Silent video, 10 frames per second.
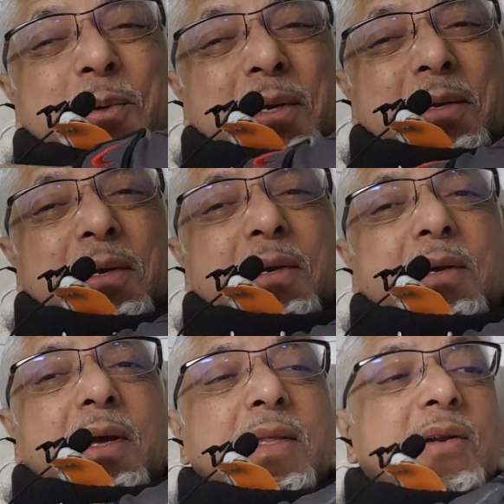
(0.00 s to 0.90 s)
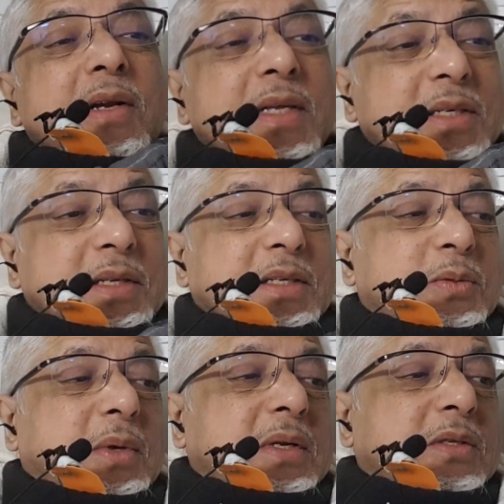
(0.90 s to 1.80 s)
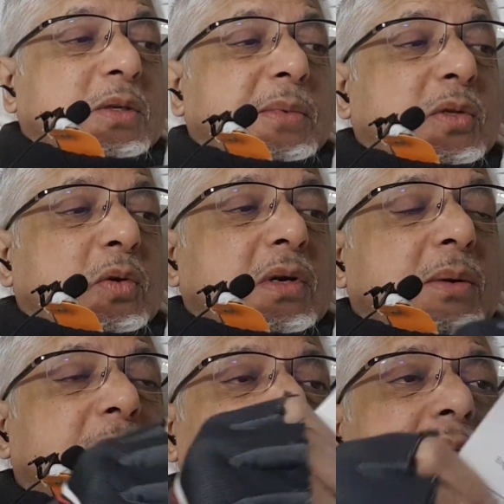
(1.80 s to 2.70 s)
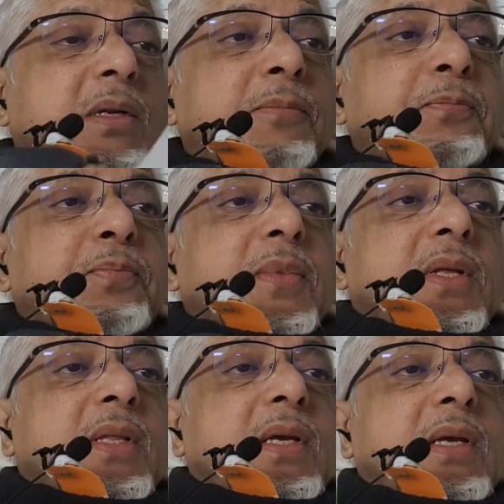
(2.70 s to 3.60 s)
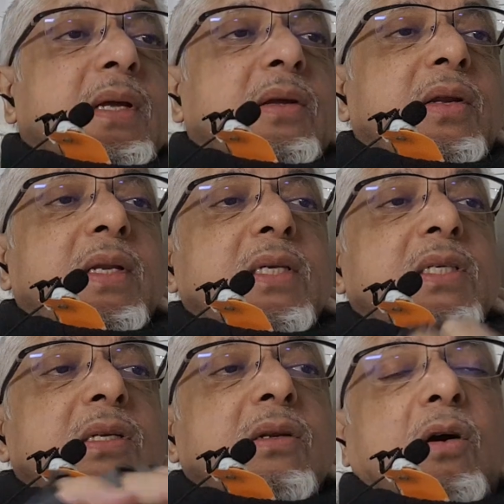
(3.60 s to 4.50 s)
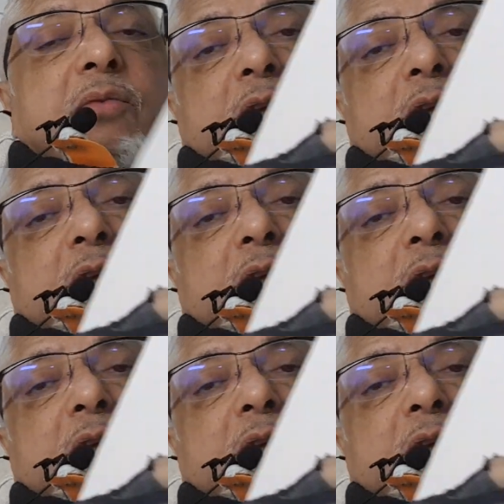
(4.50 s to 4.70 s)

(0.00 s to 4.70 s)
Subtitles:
one, and the religion is one. So we're talking about the religion of